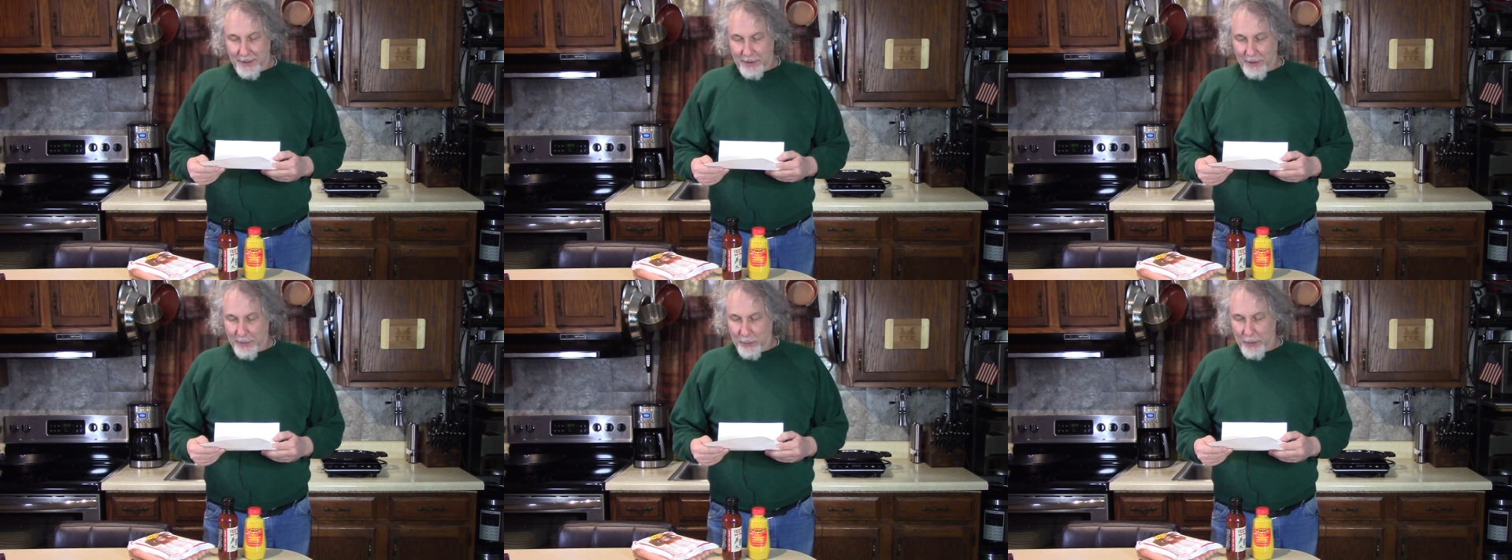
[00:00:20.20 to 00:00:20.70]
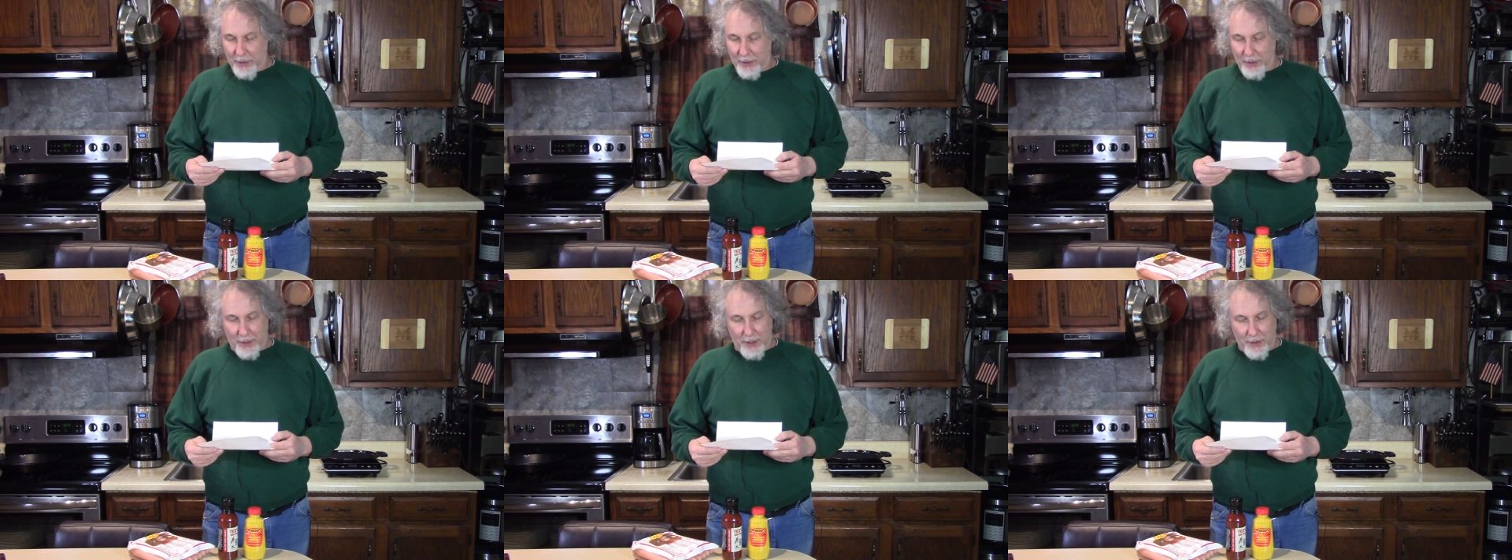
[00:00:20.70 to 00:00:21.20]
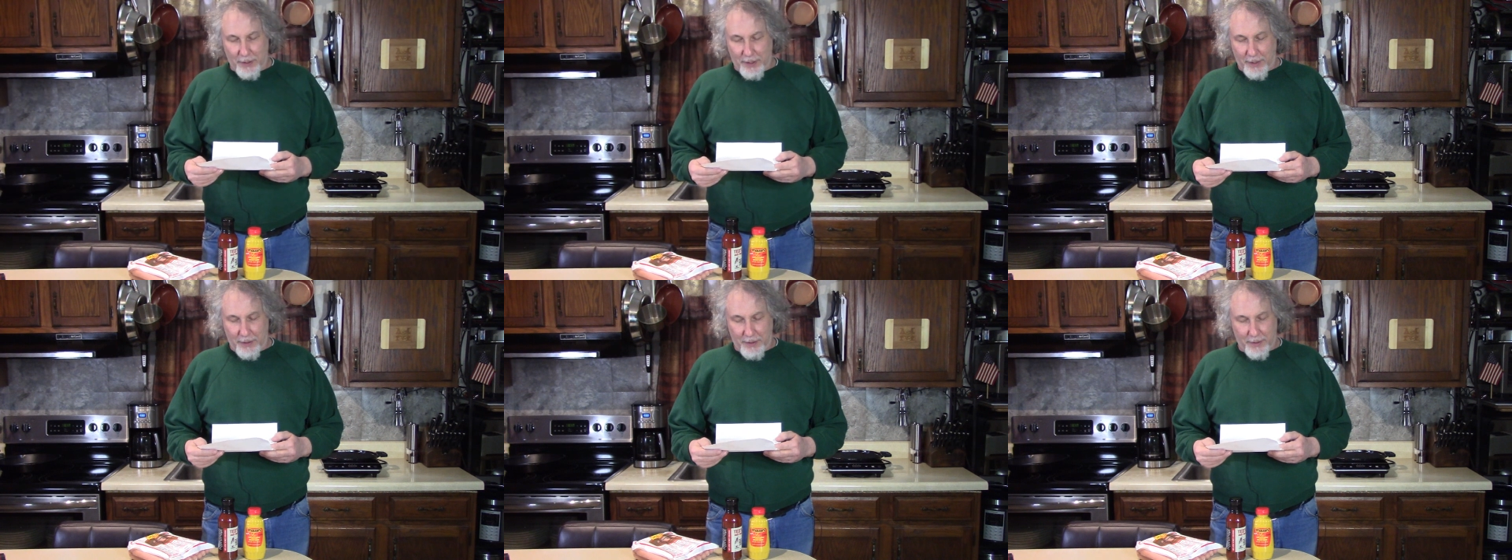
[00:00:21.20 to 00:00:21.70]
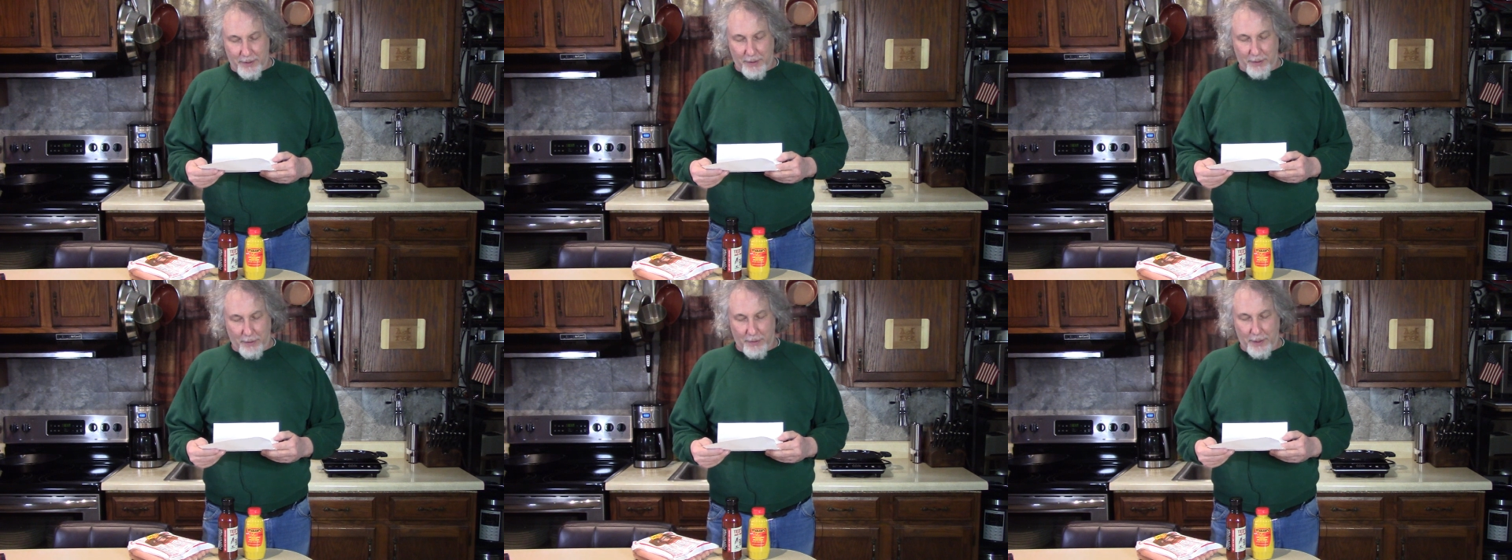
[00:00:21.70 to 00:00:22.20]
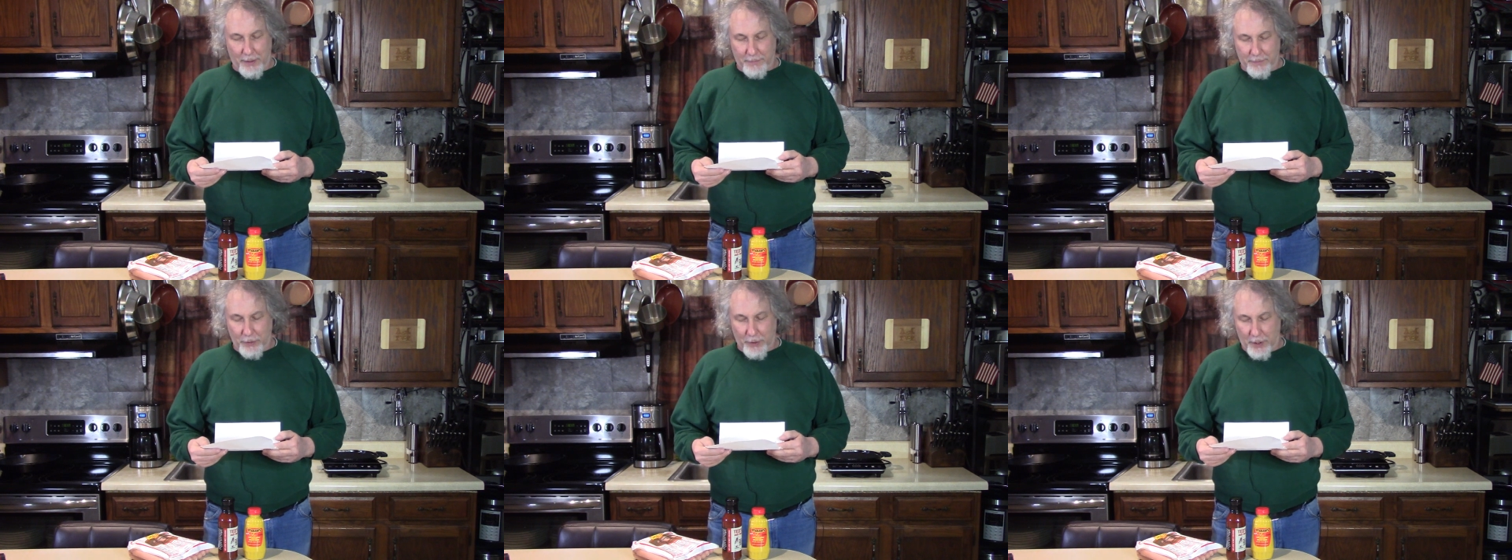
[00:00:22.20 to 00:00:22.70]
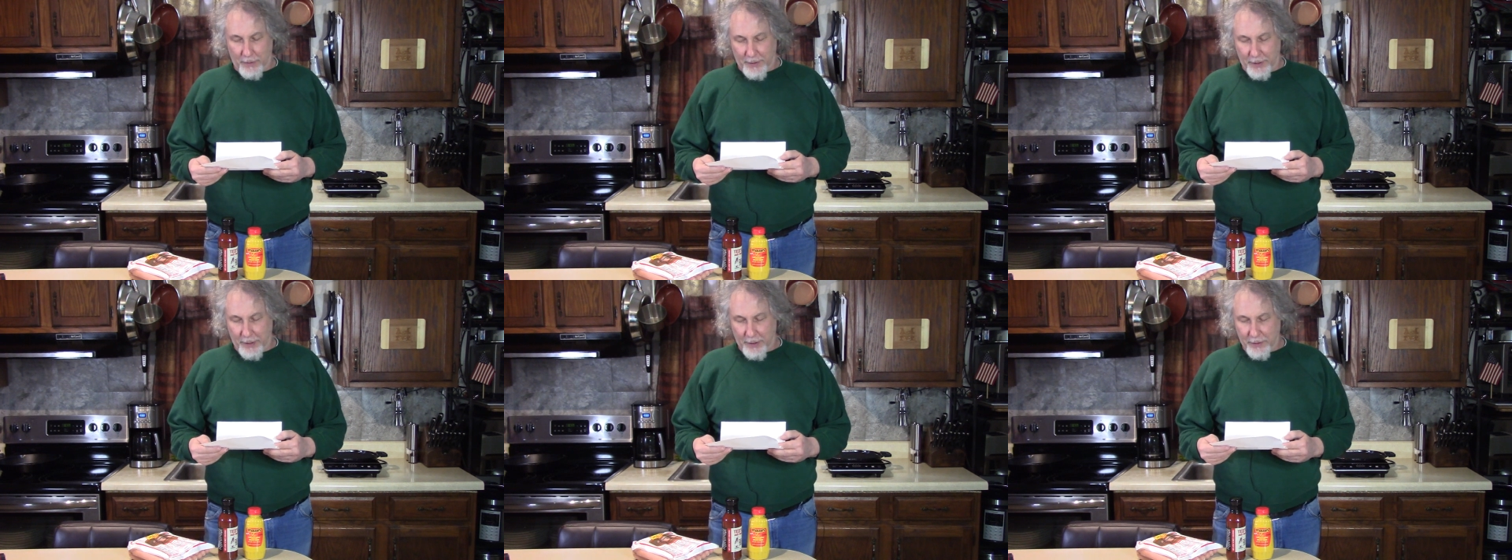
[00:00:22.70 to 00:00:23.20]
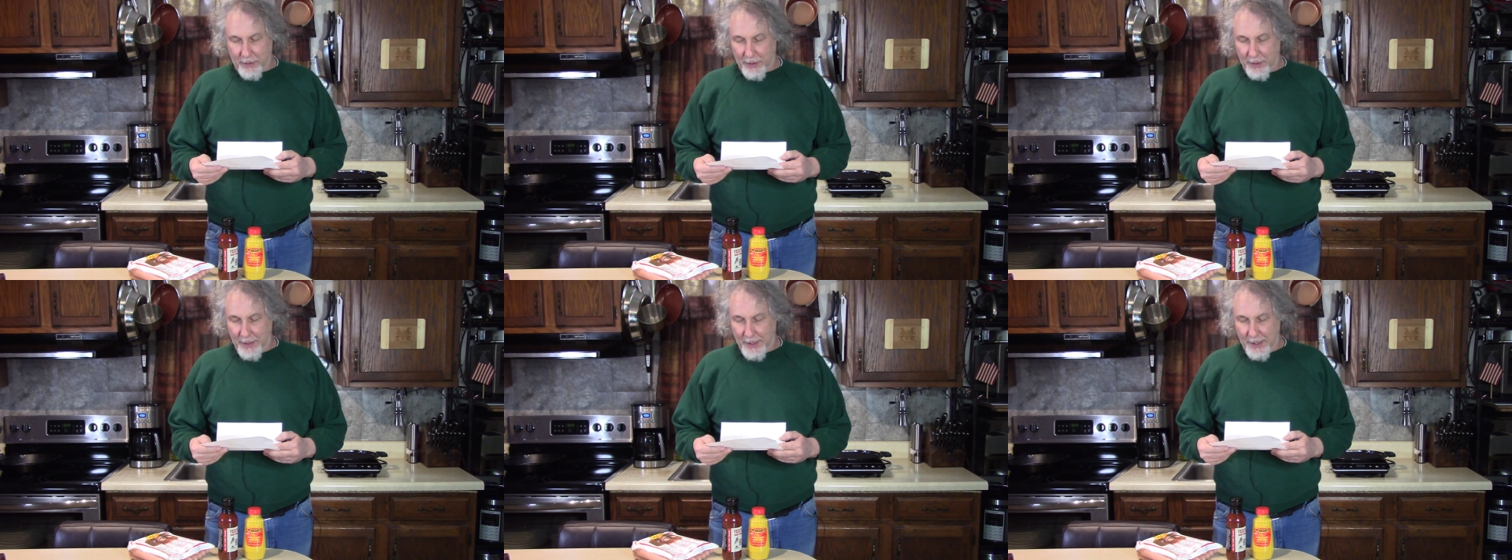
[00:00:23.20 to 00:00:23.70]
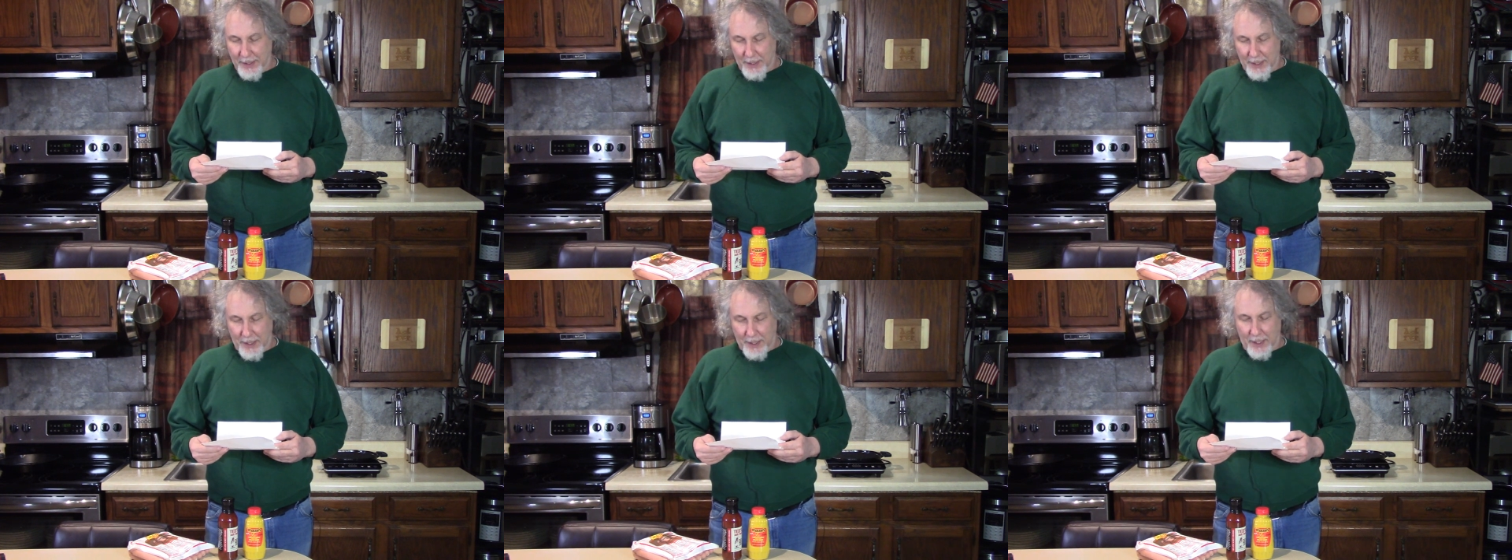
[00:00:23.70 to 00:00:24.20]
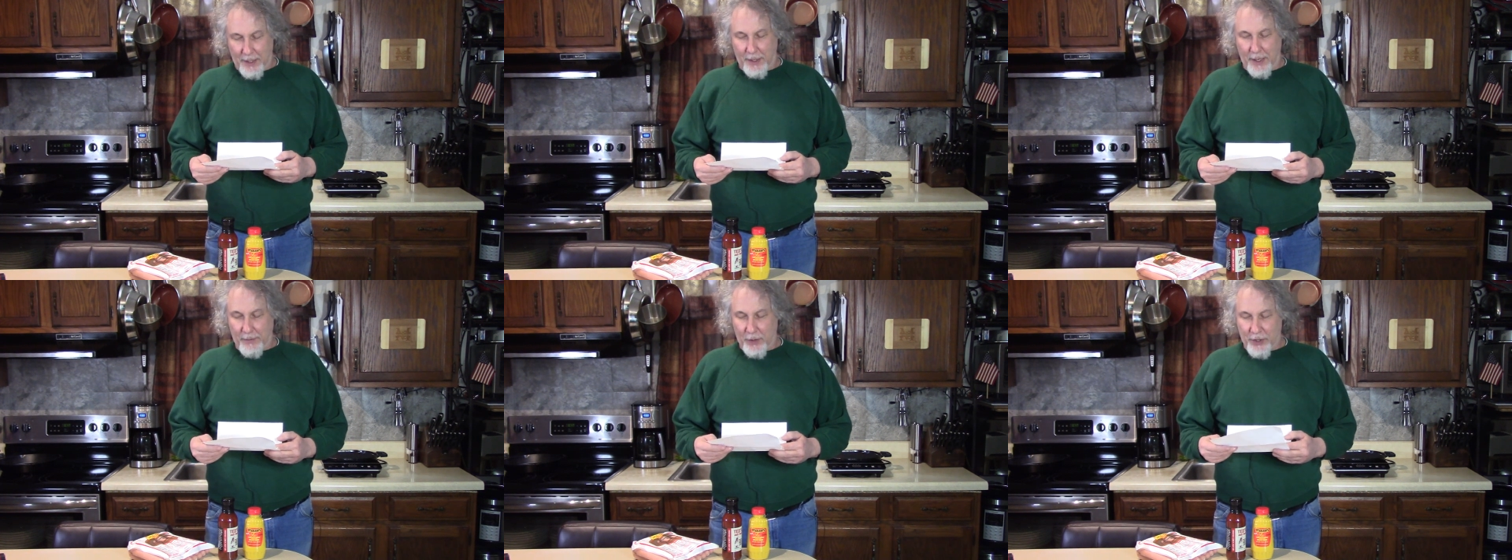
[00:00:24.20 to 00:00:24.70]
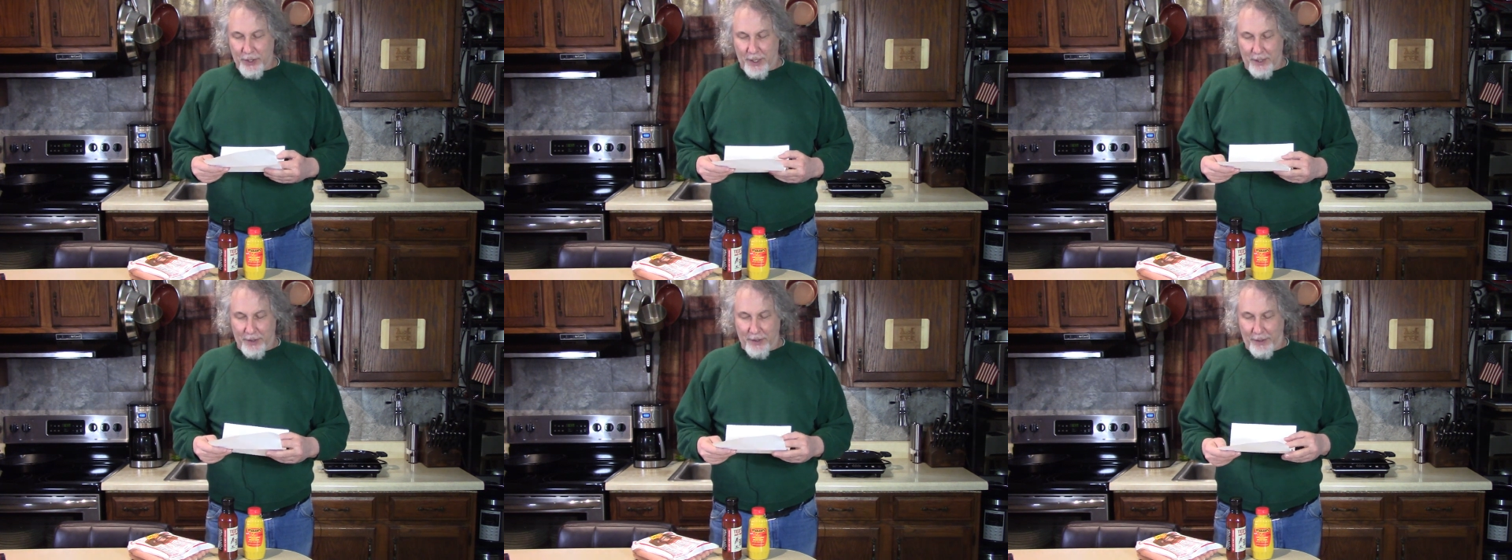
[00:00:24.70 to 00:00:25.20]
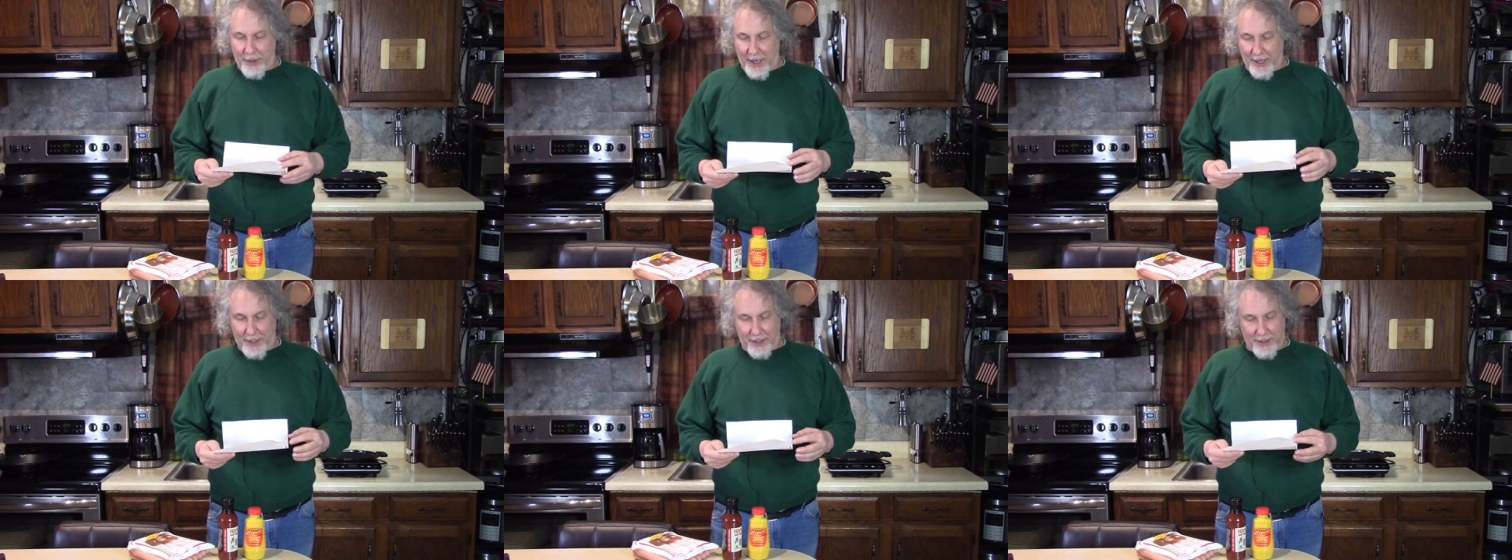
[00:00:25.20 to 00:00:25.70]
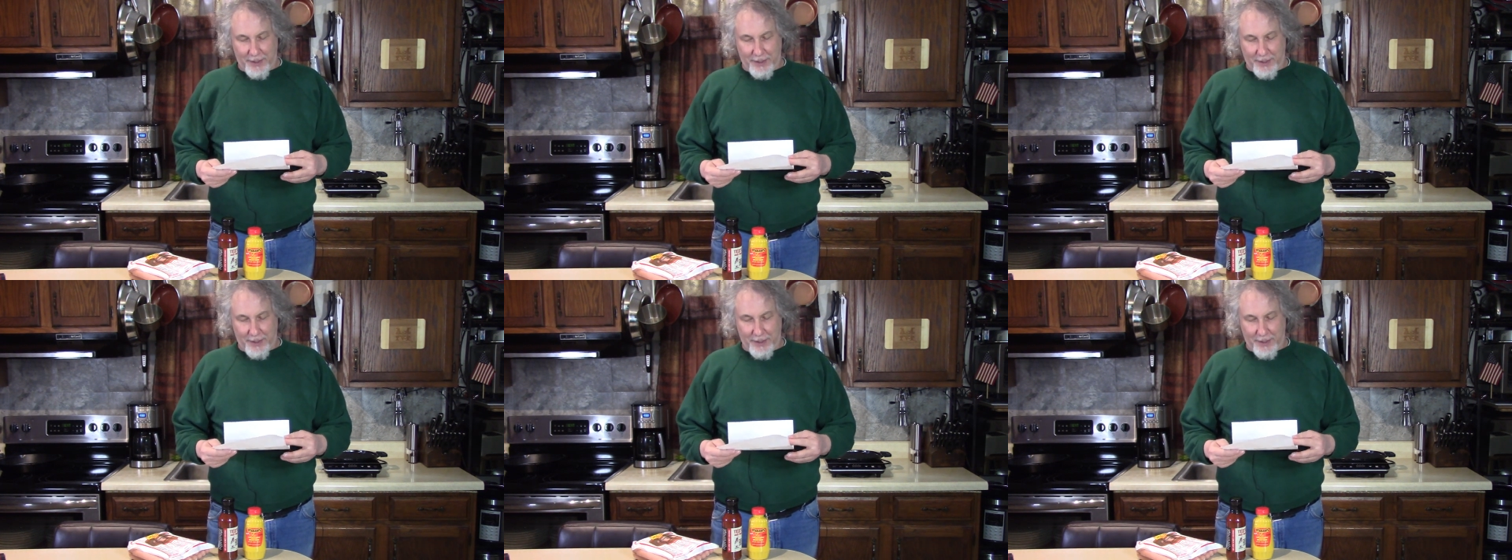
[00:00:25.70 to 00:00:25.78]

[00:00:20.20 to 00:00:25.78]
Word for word: Just wanted you to know that they thoroughly enjoy our videos and they have their son to thank.